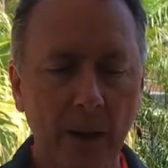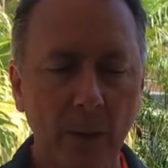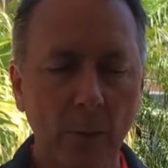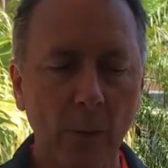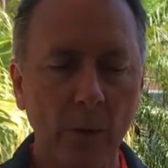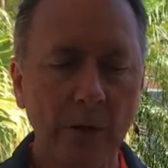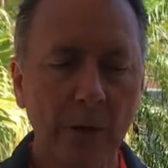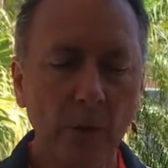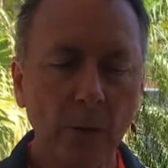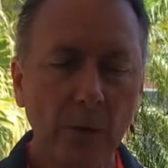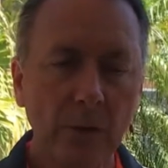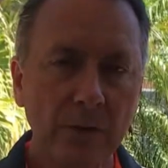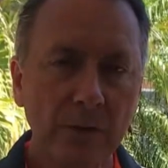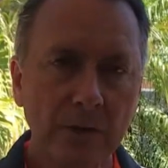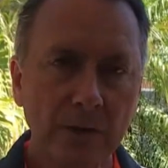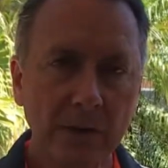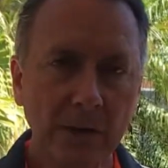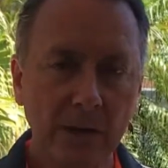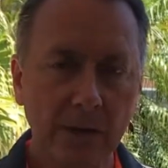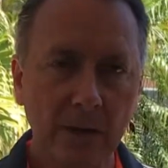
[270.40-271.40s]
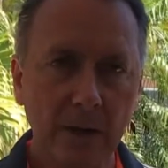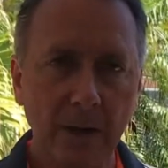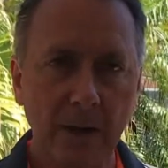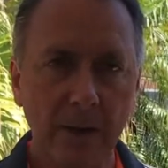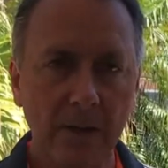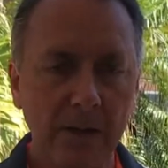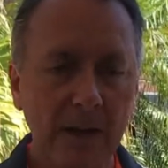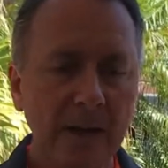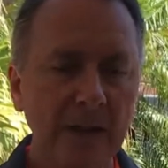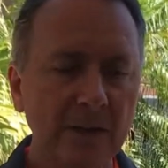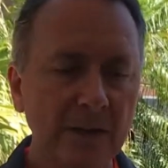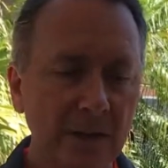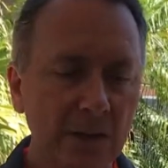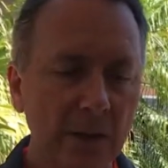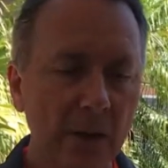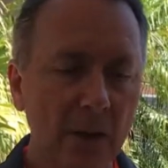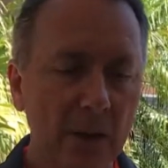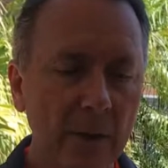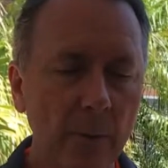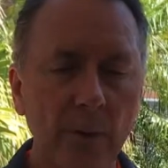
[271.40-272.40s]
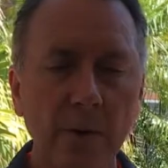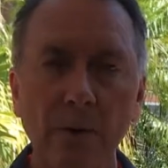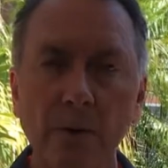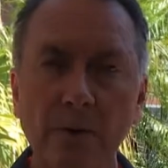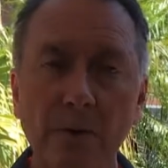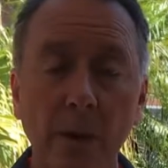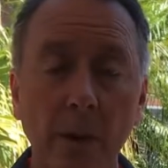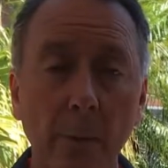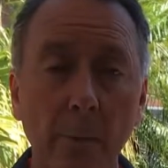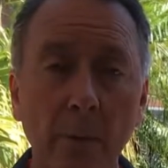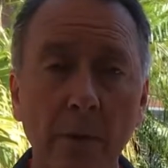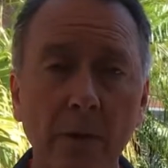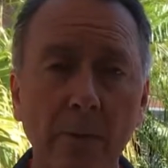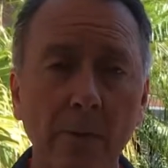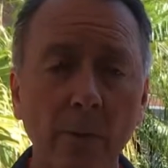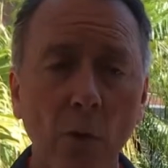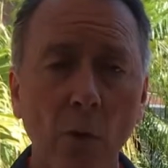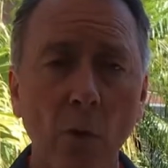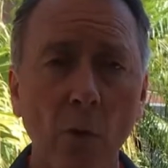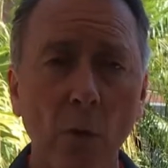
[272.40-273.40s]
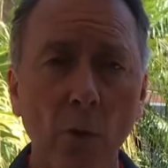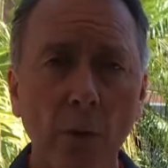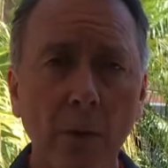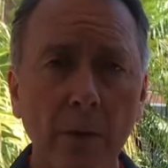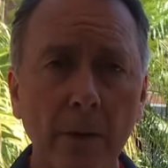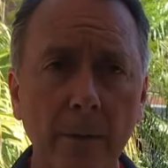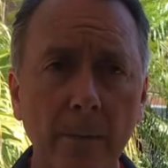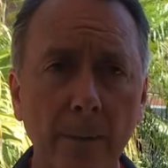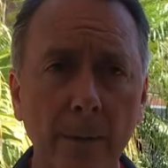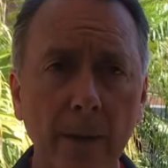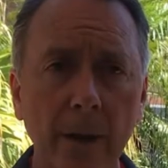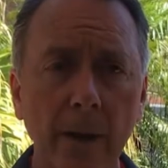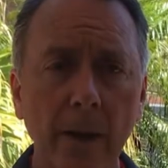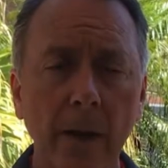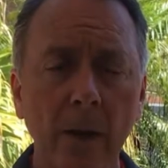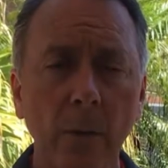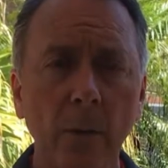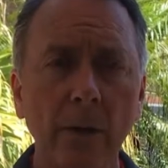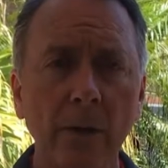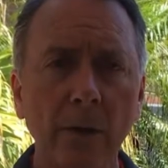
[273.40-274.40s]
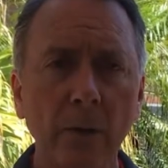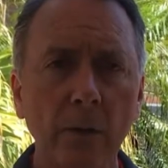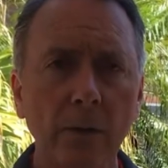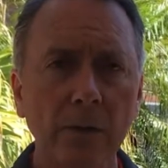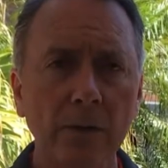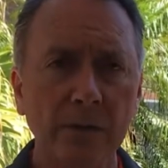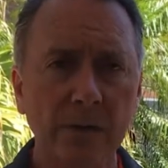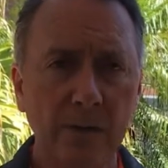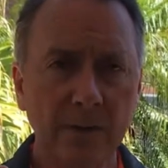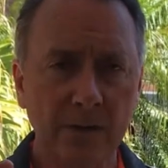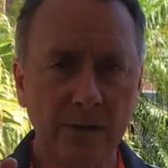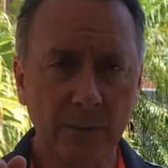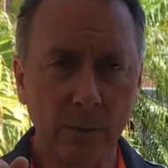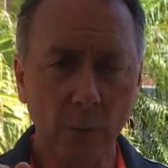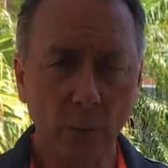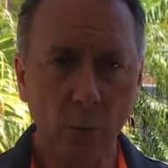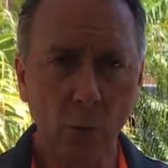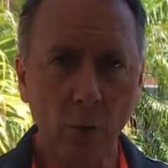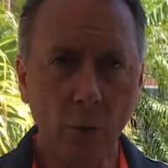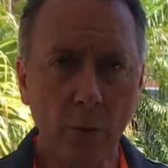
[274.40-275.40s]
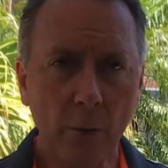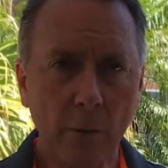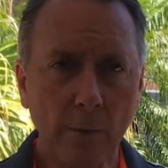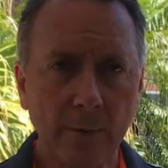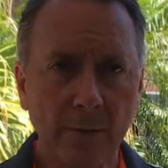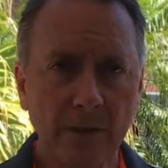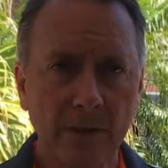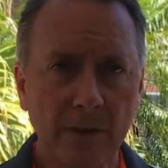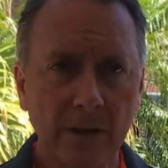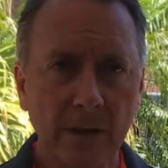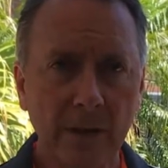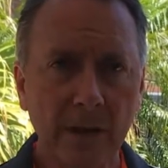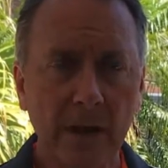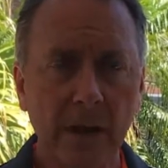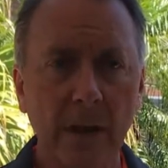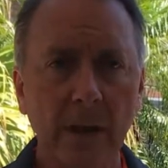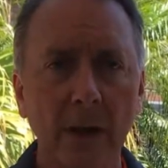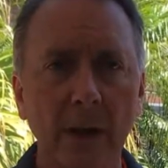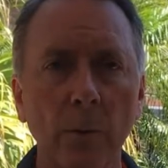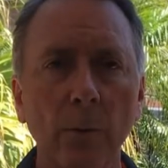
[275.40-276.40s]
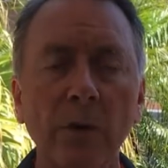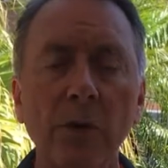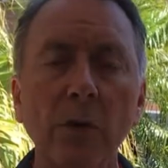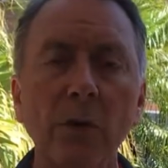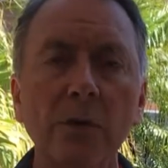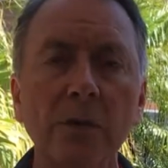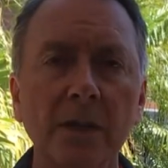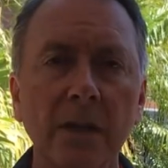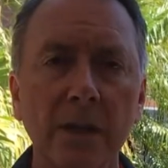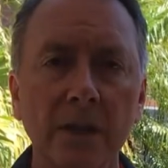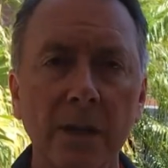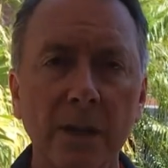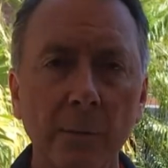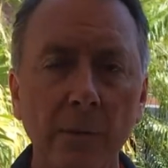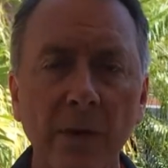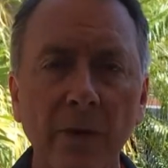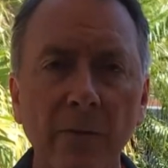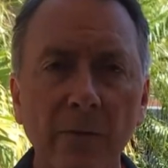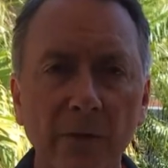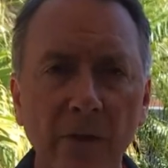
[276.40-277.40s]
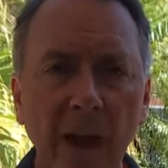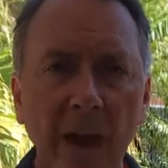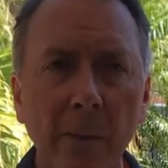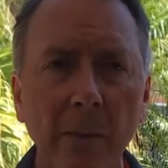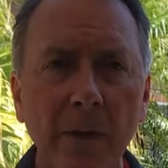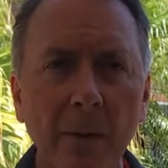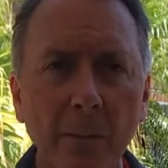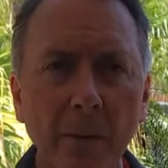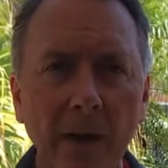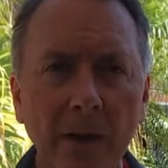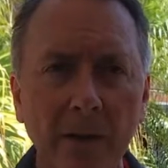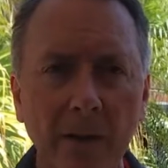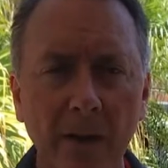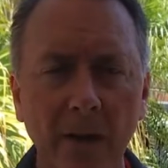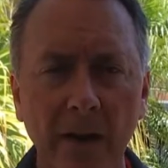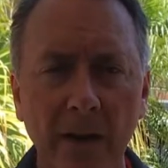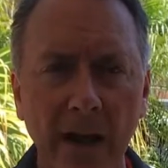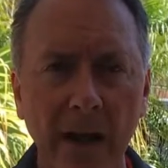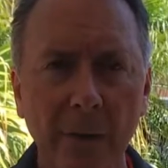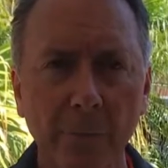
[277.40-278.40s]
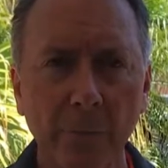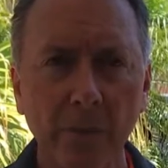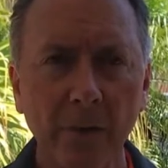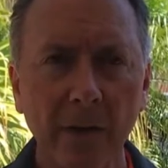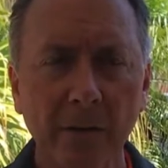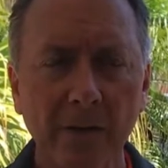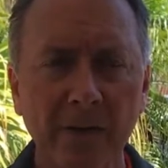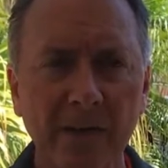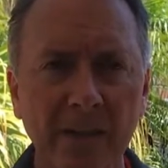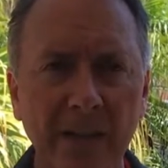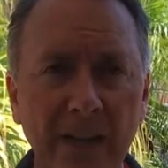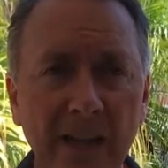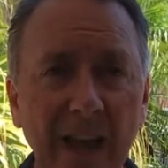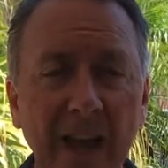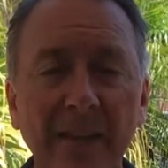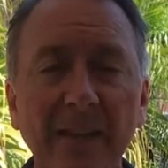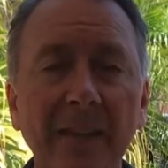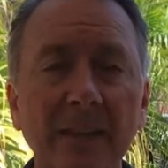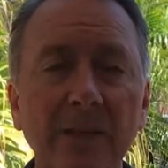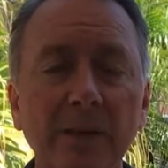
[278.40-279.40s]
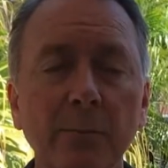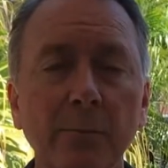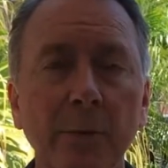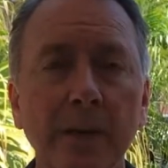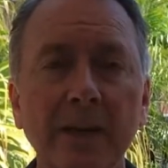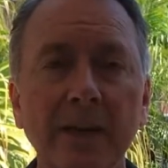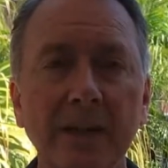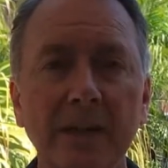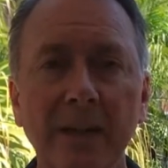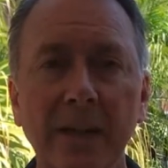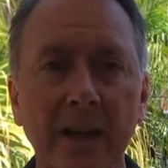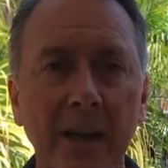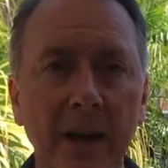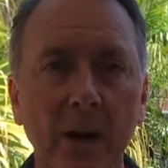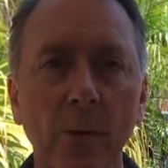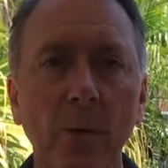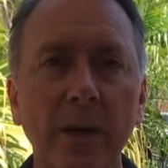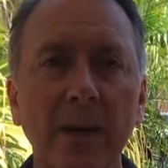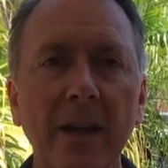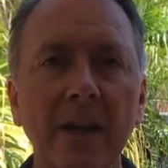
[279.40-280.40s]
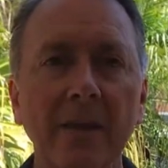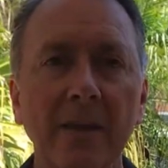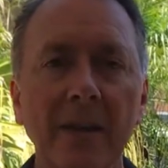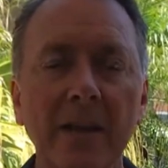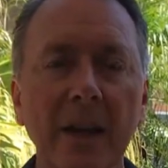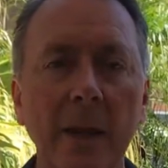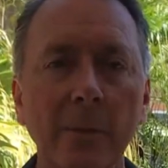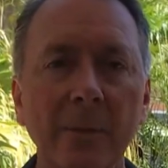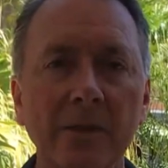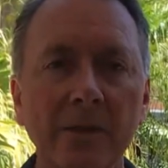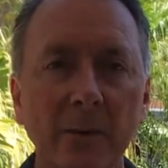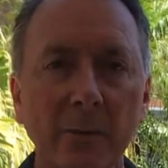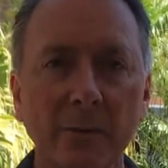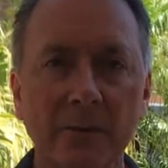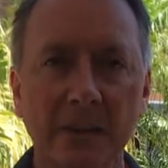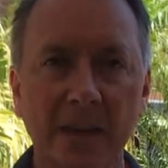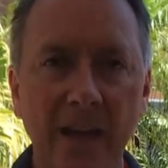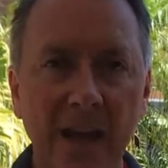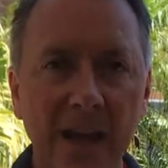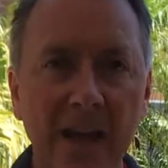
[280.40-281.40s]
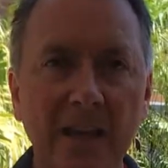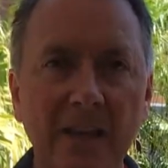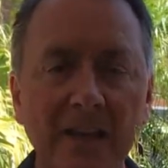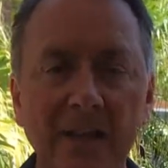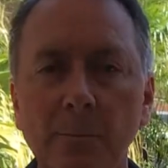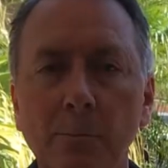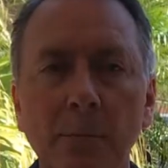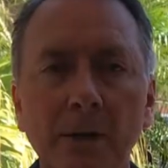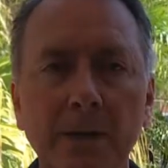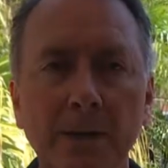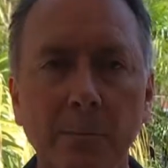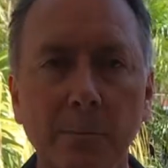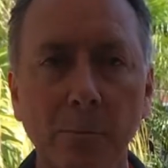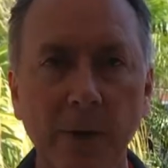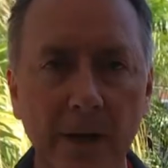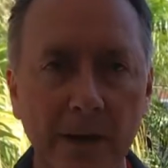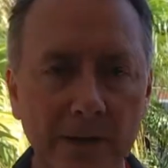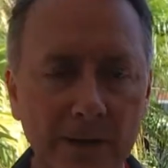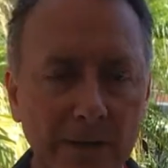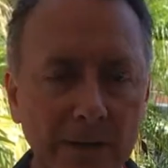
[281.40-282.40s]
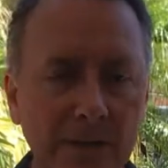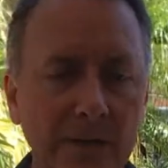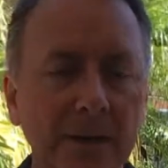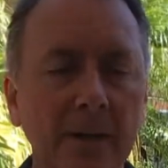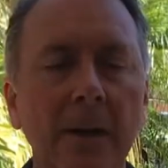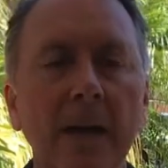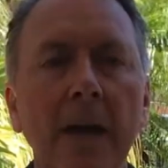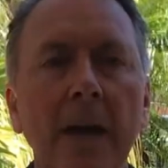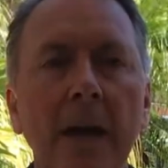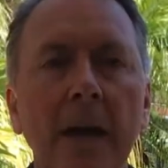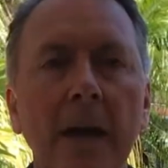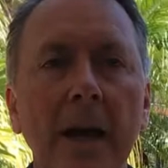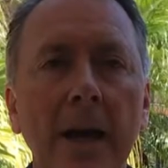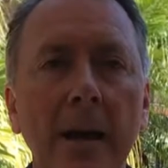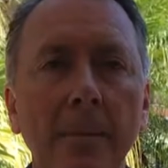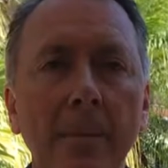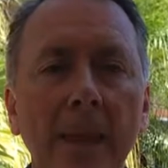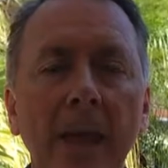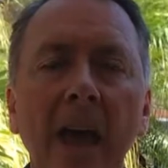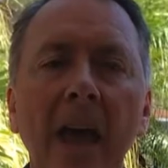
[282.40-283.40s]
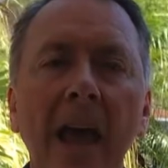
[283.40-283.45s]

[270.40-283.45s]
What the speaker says: We used things like, we used a bit of corn, we used some worms, we used a little bit of yabby meat that I'd had previously, and this is basically, we'd eaten the yabby, so it's the heads and bits and pieces, and